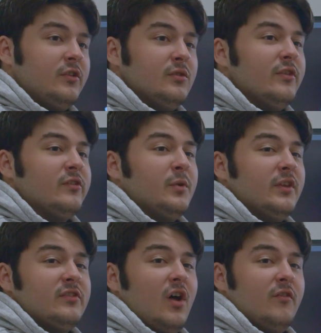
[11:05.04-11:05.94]
to this
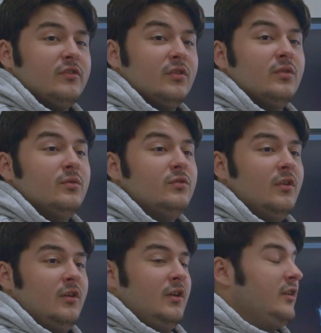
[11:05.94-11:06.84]
police officer who's
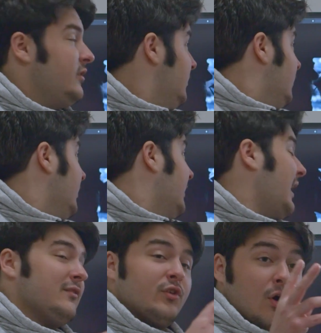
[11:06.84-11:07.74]

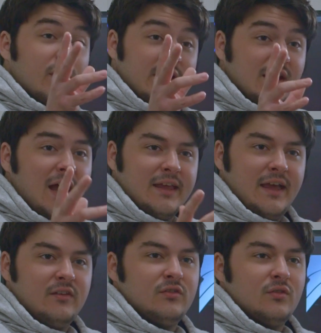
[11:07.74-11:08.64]
kind of guarding, I
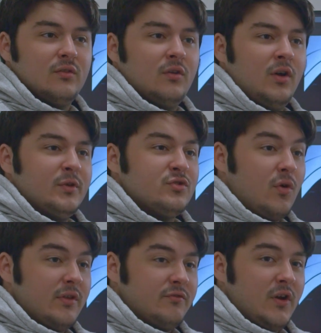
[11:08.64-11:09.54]
guess, on
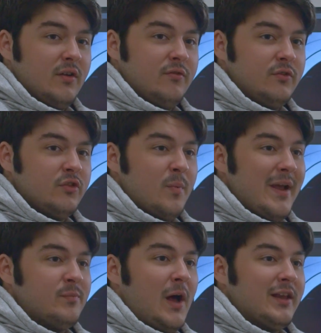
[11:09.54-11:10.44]
patrol in front of
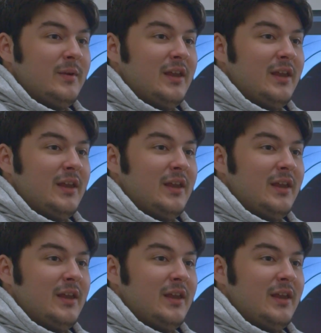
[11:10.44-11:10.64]
Superman's monument,